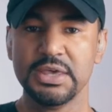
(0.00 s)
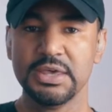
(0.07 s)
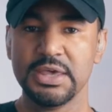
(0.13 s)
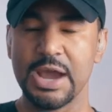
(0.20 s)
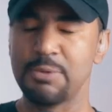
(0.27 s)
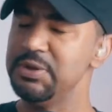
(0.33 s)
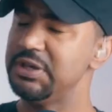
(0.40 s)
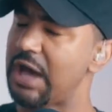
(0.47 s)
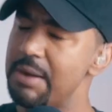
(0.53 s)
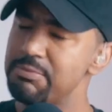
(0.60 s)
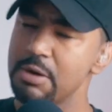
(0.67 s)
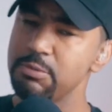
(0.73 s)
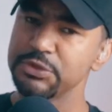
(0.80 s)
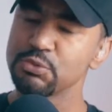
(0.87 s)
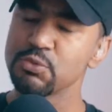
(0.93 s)
And we come up
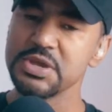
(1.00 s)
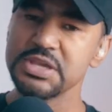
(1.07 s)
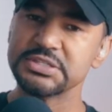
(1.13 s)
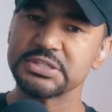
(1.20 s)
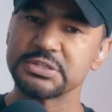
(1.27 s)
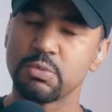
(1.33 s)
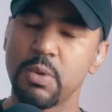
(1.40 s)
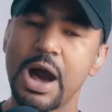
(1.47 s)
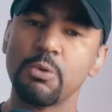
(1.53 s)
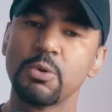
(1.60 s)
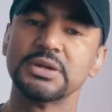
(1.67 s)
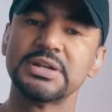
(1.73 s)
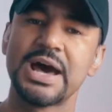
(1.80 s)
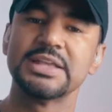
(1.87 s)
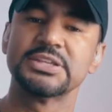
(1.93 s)
with reasons why we're
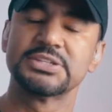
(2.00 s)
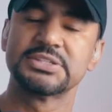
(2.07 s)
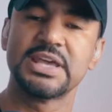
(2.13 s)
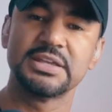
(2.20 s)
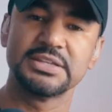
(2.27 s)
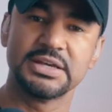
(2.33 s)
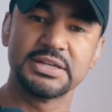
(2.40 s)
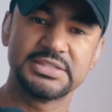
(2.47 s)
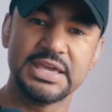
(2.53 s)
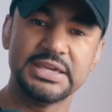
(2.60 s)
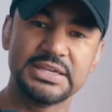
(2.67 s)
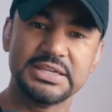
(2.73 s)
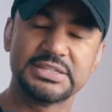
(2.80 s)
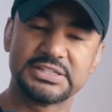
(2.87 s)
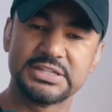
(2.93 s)
not
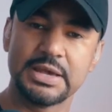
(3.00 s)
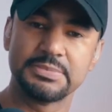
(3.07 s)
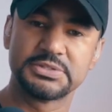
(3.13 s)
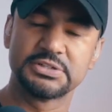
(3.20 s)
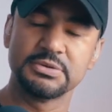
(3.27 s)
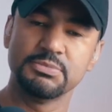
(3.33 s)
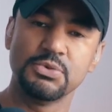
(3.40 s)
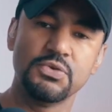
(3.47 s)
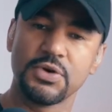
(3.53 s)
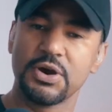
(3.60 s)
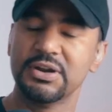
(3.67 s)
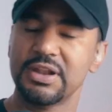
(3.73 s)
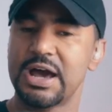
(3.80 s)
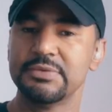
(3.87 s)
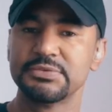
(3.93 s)
taking steps to move our
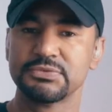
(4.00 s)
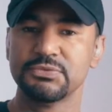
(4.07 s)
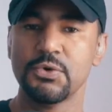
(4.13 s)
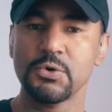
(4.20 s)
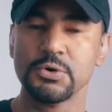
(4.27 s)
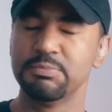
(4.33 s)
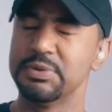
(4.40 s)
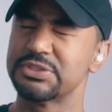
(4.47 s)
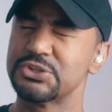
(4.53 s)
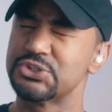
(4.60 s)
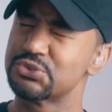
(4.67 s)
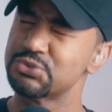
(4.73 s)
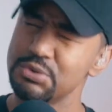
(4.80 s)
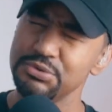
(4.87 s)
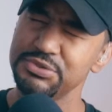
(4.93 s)
lives forward. But the
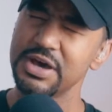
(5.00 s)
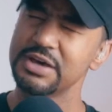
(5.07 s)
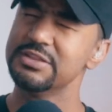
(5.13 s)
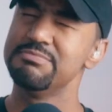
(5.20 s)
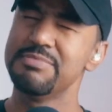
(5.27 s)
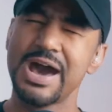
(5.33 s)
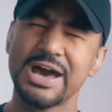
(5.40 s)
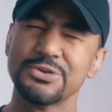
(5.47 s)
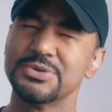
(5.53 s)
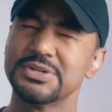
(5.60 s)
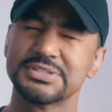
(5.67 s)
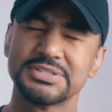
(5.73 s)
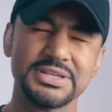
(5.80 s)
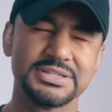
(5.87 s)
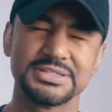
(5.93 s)
truth of the matter is
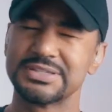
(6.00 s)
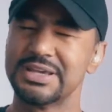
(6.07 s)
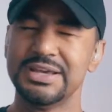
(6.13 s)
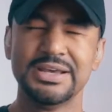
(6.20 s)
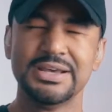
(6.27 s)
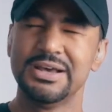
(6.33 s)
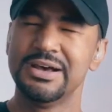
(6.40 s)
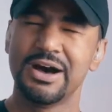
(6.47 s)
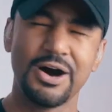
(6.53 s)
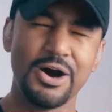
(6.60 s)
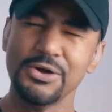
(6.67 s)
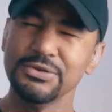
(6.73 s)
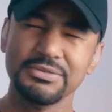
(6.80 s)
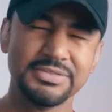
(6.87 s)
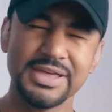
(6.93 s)
this:
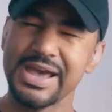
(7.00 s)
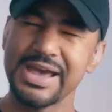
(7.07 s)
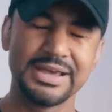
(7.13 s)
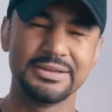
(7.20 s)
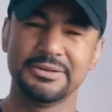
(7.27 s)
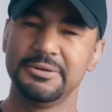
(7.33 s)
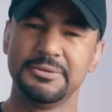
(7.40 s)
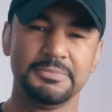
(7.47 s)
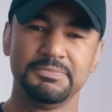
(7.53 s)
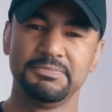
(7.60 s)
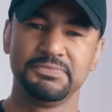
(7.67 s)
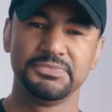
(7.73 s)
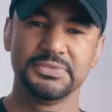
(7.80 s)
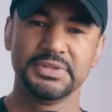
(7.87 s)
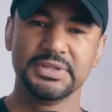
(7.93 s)
all of that,
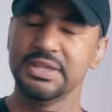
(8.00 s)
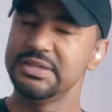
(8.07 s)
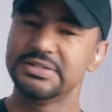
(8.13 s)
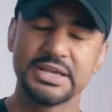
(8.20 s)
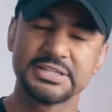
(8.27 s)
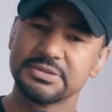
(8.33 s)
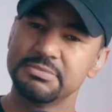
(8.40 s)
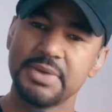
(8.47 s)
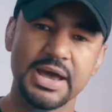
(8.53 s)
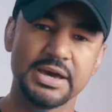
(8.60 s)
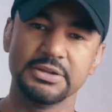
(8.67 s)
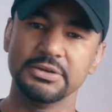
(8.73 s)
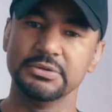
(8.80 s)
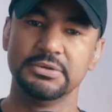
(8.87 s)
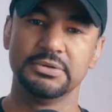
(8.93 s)
it doesn't
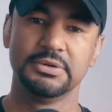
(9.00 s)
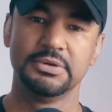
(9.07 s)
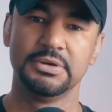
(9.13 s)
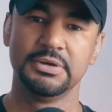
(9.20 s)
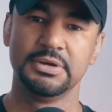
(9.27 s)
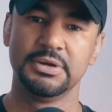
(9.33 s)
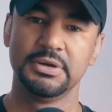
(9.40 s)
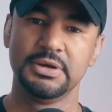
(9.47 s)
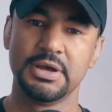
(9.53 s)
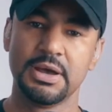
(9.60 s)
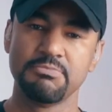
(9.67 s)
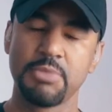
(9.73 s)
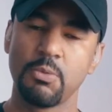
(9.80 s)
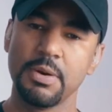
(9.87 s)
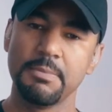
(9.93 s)
matter.
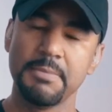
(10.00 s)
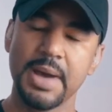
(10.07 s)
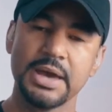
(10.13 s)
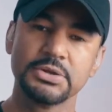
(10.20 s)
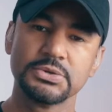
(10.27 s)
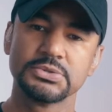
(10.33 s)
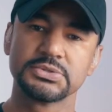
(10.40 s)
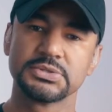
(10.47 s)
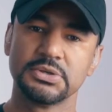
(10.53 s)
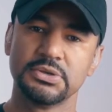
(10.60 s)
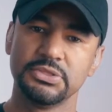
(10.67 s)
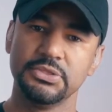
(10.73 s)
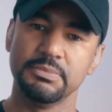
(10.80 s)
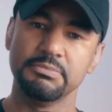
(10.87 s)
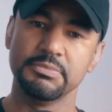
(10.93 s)
But what matters
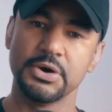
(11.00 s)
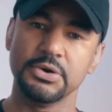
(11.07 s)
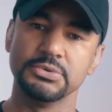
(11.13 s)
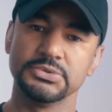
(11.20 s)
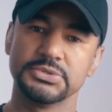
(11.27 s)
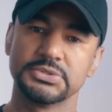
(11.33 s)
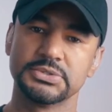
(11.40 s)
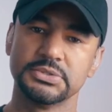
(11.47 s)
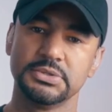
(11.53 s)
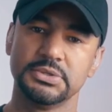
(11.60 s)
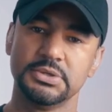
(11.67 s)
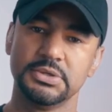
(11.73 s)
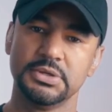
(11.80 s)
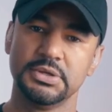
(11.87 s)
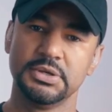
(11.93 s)
the most
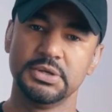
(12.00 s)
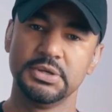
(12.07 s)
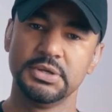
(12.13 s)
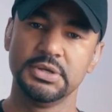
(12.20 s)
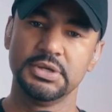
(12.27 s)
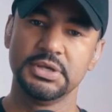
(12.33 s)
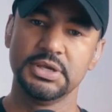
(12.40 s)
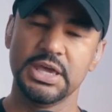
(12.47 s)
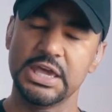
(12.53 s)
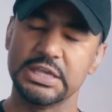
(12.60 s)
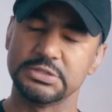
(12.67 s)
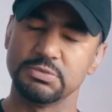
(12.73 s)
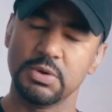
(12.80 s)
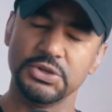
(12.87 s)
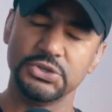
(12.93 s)

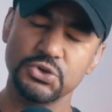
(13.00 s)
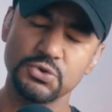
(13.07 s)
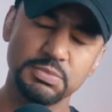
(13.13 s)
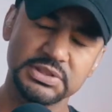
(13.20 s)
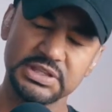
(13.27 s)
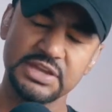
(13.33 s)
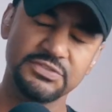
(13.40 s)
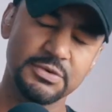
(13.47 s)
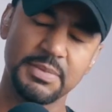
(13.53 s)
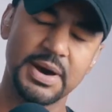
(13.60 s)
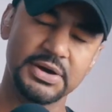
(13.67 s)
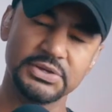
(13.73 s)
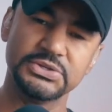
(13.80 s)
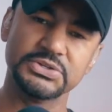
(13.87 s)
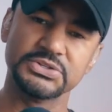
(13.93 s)
is what you believe
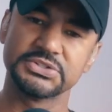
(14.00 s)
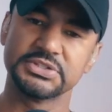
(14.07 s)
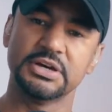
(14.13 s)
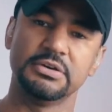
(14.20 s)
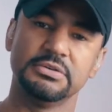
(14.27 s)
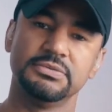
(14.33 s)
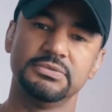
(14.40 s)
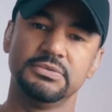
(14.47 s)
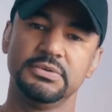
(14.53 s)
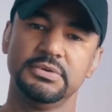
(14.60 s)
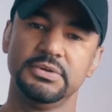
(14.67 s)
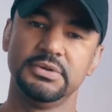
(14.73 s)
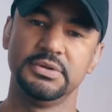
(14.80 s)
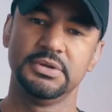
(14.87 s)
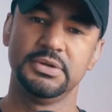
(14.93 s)
about yourself
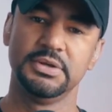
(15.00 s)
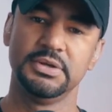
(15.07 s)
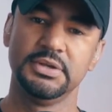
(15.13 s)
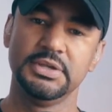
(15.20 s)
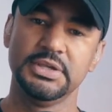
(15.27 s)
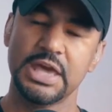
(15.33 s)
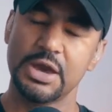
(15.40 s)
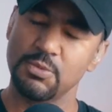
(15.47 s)
and